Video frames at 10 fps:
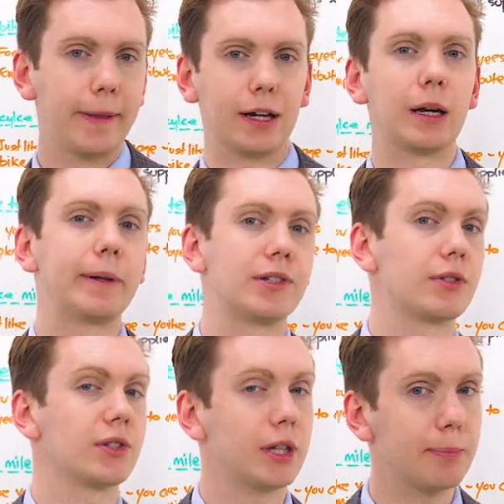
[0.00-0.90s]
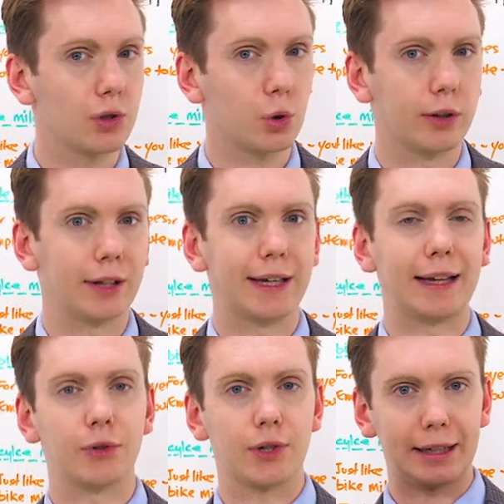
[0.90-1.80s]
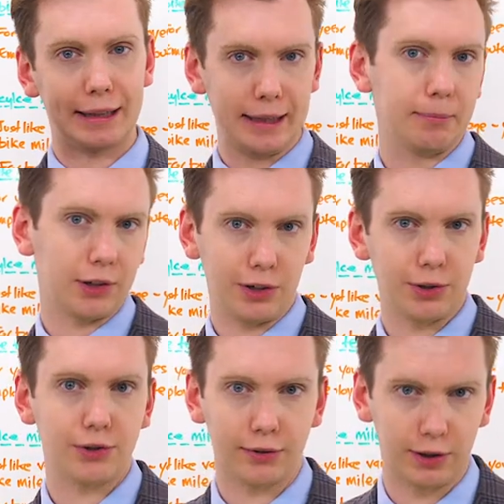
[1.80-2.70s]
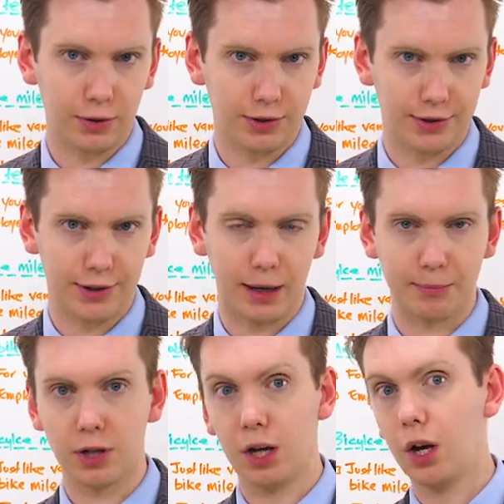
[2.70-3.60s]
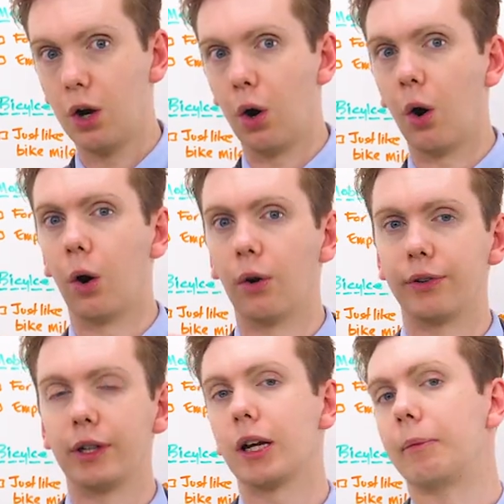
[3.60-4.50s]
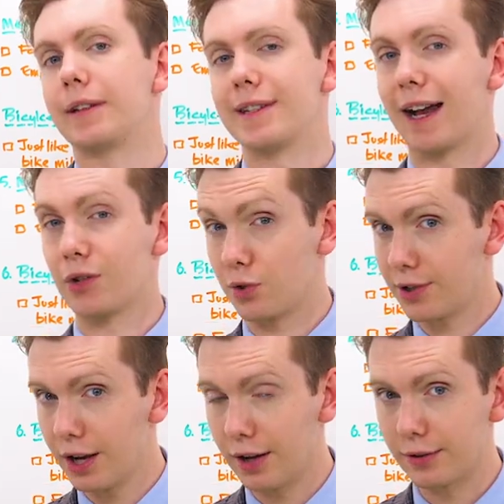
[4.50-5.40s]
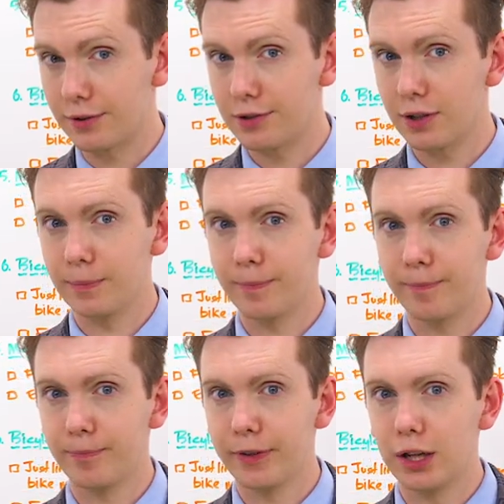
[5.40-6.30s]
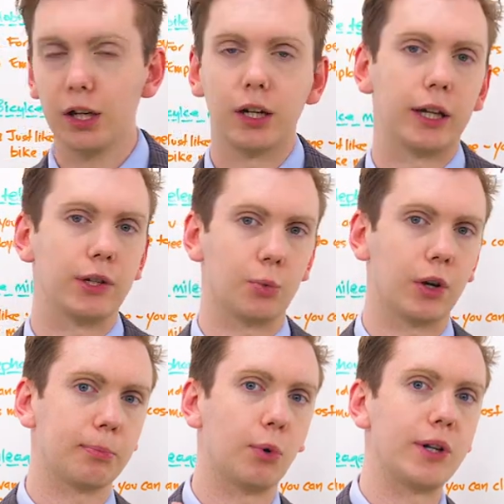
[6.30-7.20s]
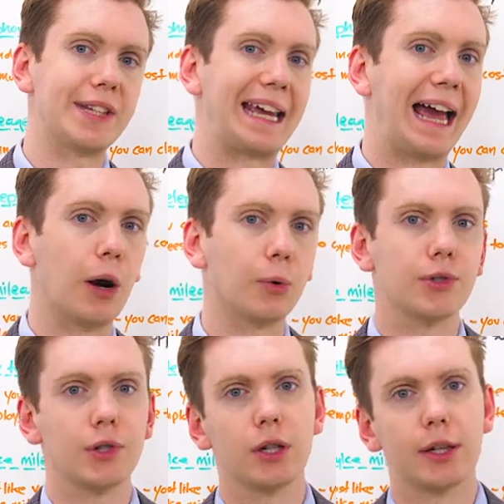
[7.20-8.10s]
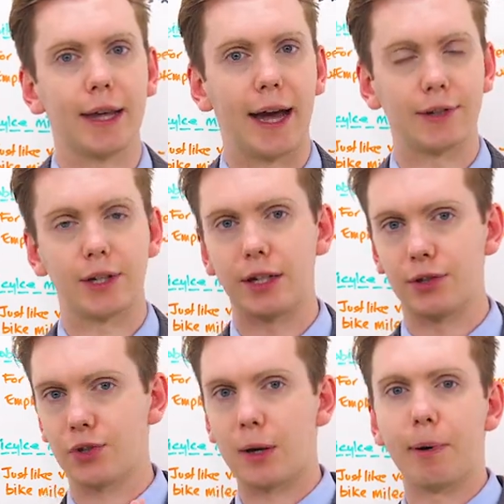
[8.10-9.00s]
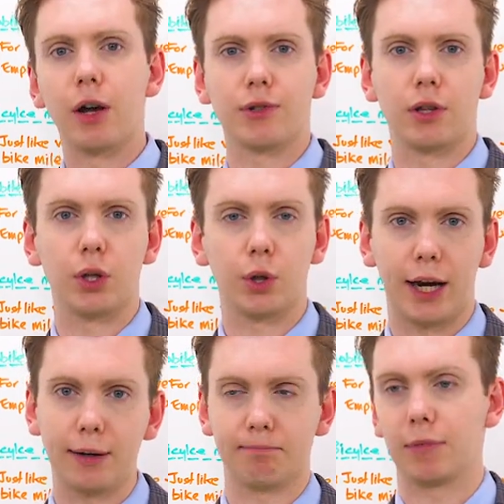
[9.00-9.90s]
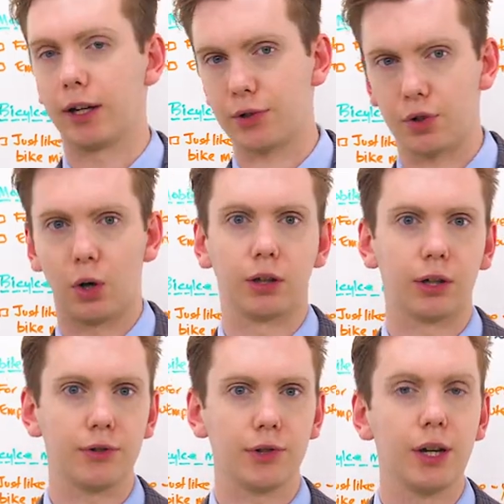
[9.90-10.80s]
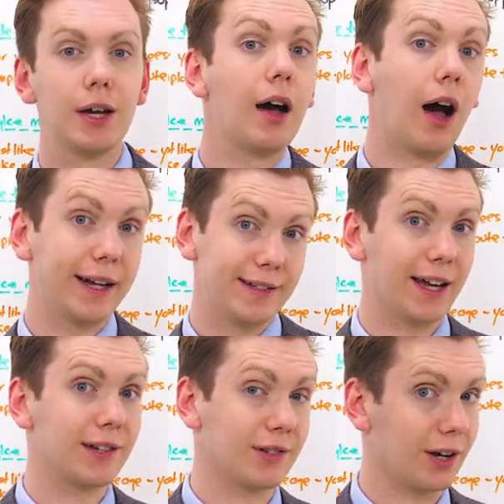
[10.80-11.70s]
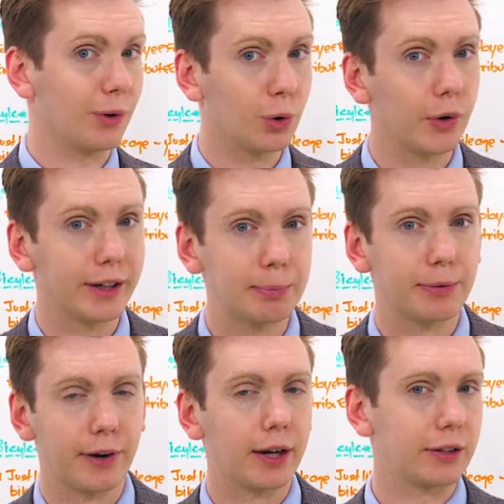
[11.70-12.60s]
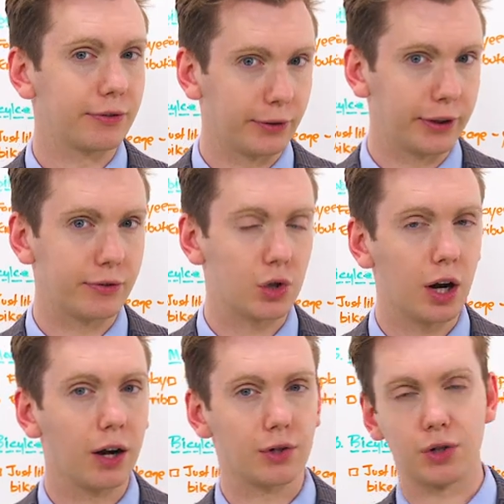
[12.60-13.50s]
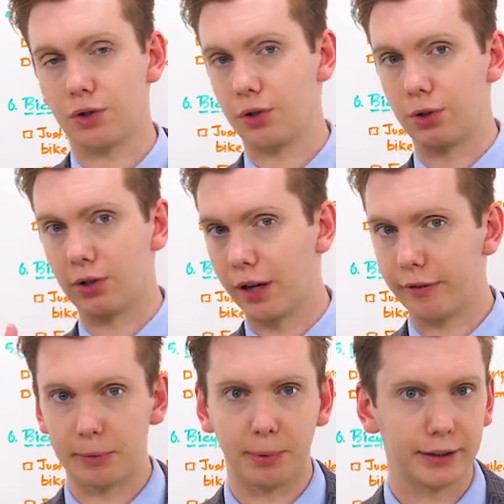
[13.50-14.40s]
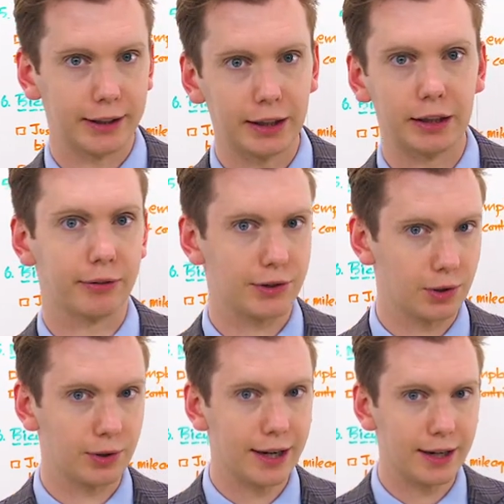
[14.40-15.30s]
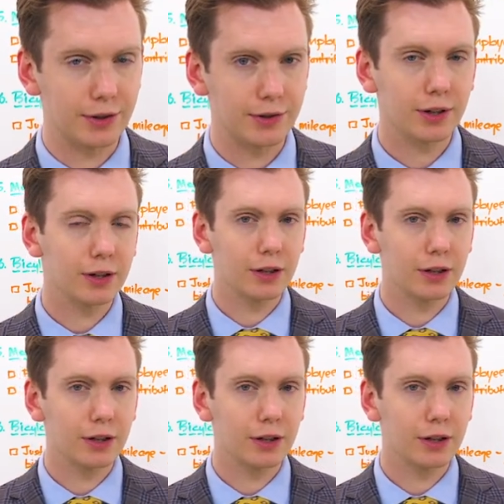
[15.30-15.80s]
And companies are subsequently allowed to claim the cost of those exams on company tax returns. It is worth pointing out that in some parts of the UK, like Scotland, eye tests are already provided free of charge to everybody every 2 years.